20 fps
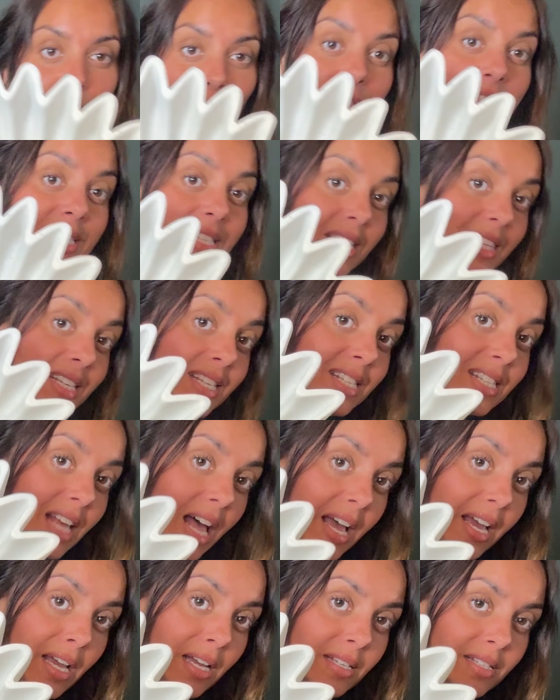can see the
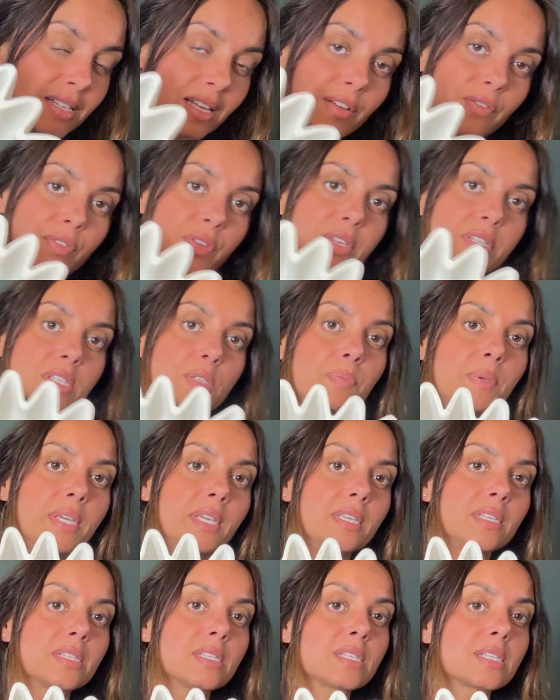size of this
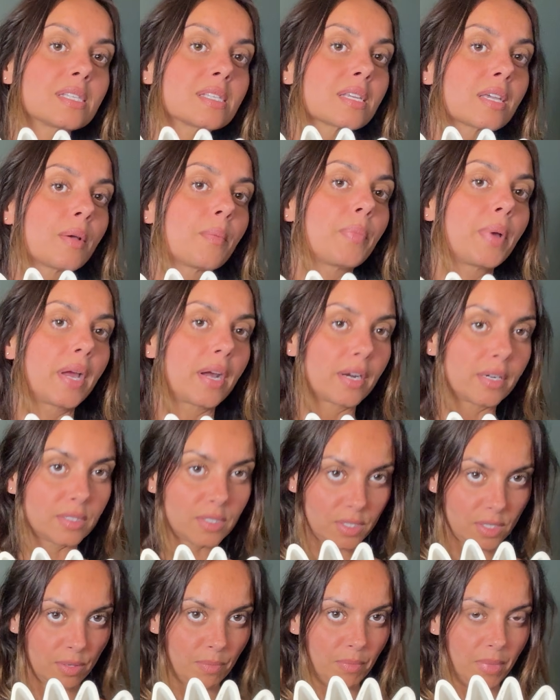piece compared
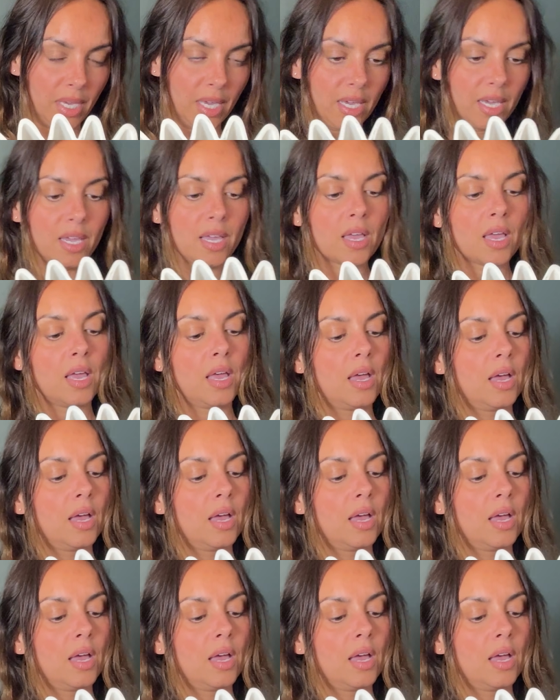to me,